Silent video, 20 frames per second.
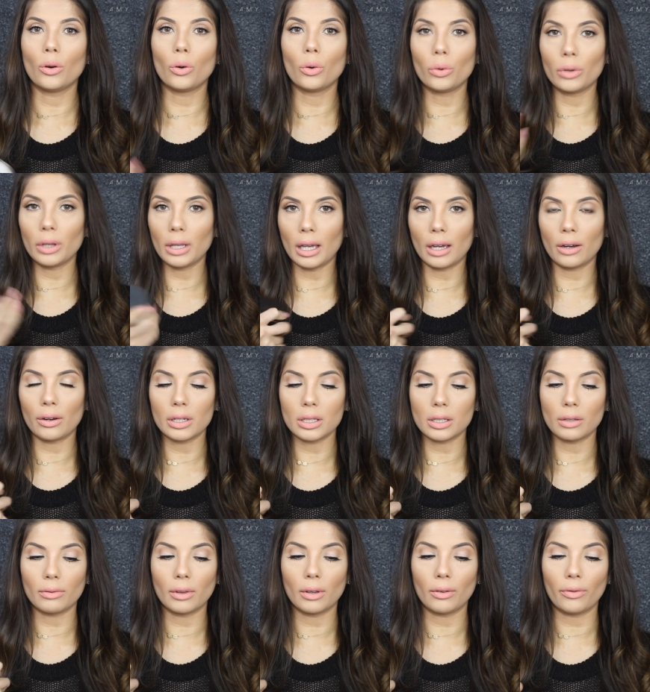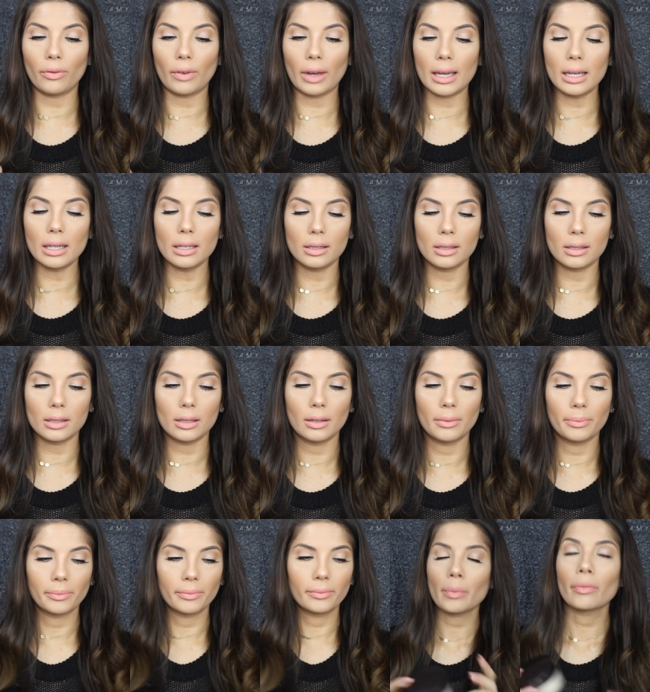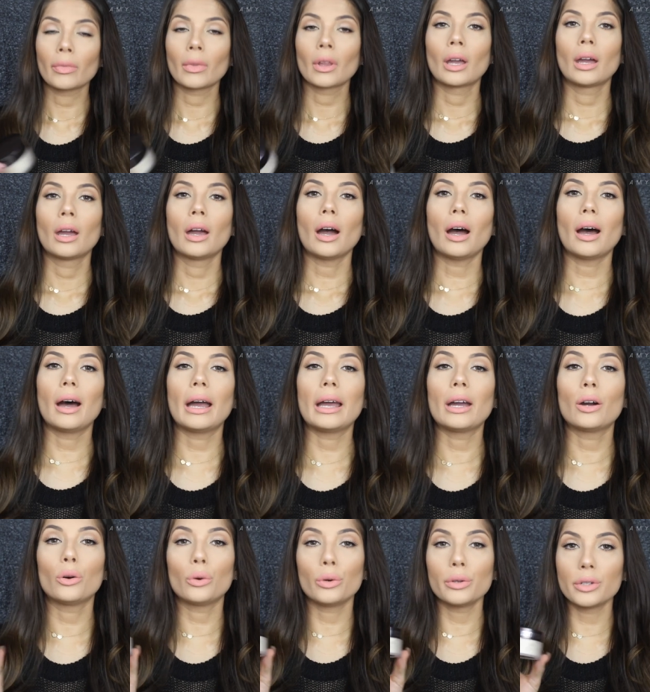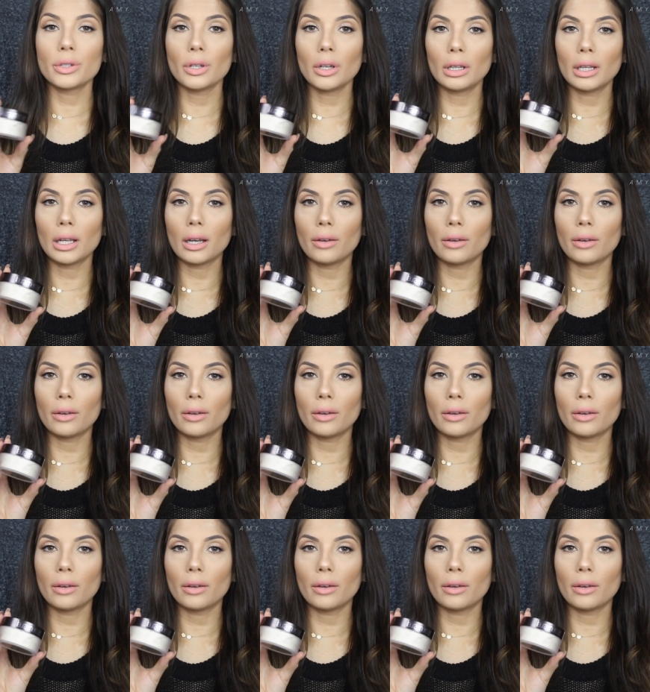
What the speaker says: all the areas of the face. I also